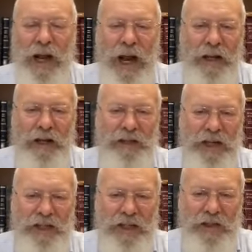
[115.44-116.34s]
and
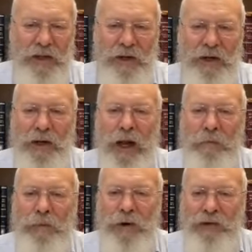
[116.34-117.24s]
says the Torah,
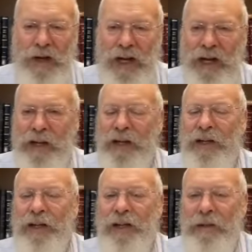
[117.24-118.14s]
haborek,
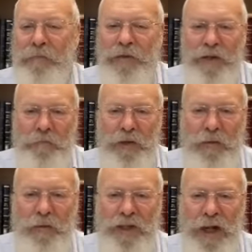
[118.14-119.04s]
the
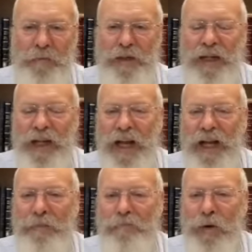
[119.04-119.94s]
pit was empty,
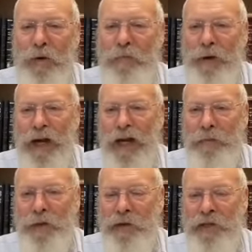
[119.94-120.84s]
ein bo
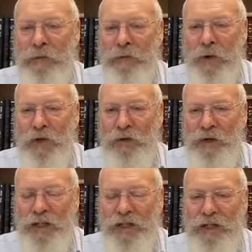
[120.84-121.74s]
mayim, there was no water
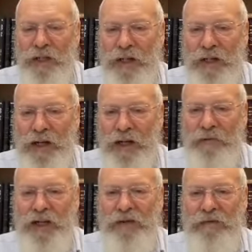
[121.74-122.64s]
in it.
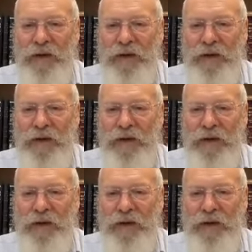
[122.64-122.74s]
Rashi